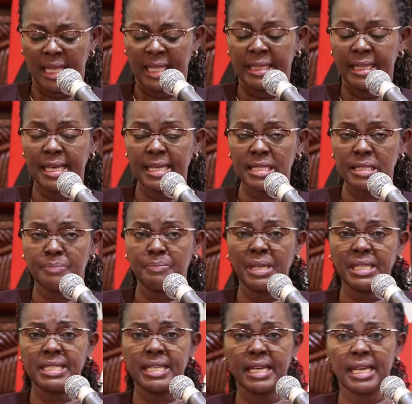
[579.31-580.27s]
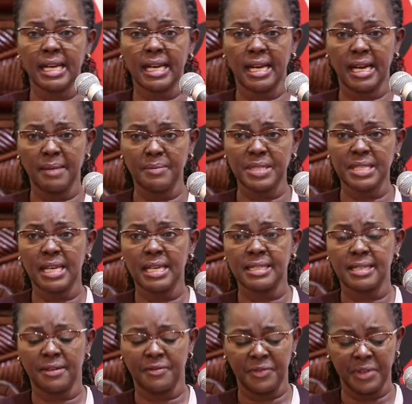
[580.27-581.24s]
This meeting comes
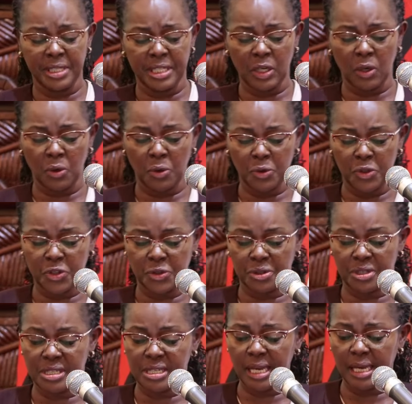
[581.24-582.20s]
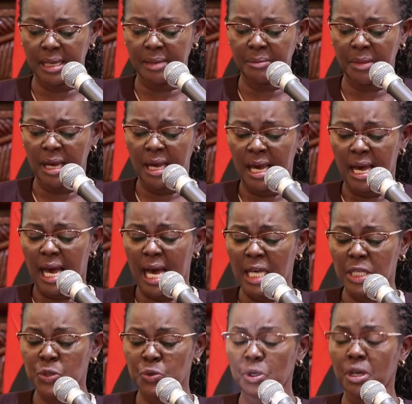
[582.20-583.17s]
at a very crucial time
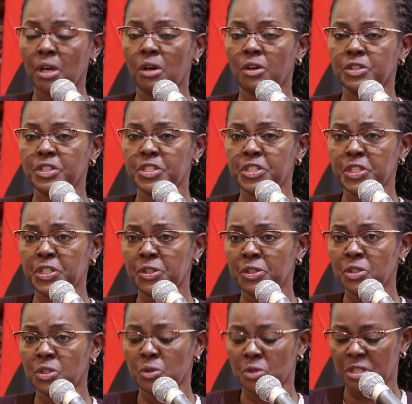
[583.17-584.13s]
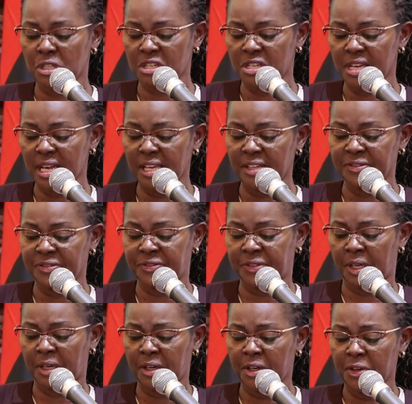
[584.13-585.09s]
as we continue to
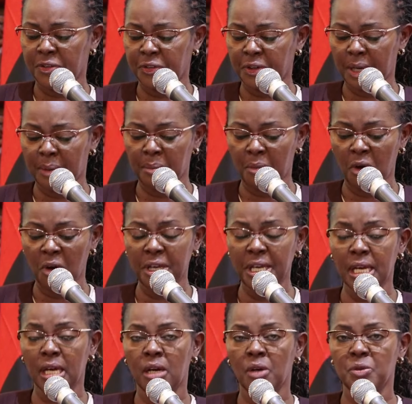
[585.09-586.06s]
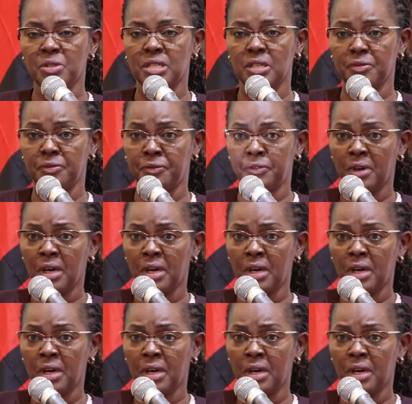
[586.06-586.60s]
strive for a more inclusive,